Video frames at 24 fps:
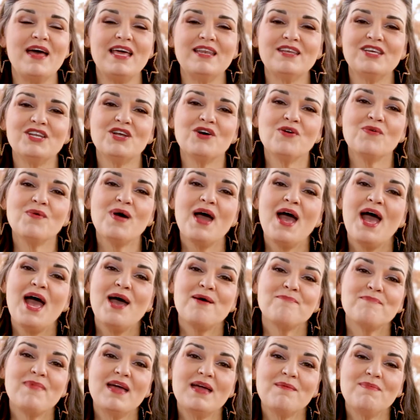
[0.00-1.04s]
And, you know,
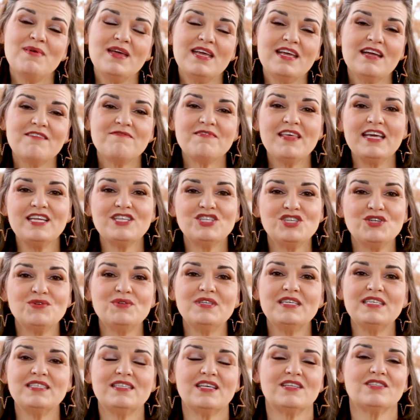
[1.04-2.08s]
maybe if they do
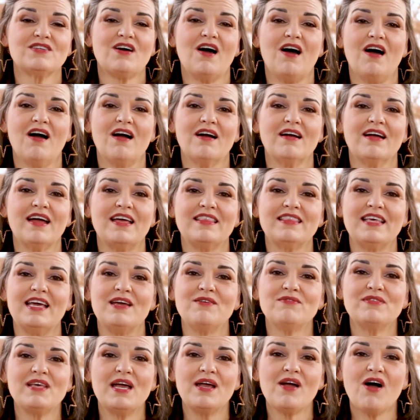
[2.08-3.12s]
need to talk and
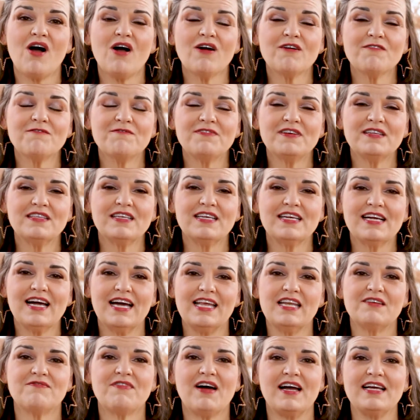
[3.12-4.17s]
they, they are feeling
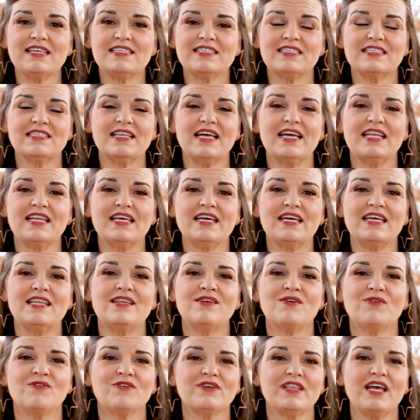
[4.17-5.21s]
kind of isolated,
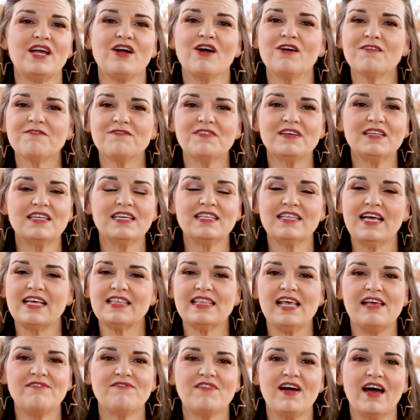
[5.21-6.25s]
or they are feeling like they've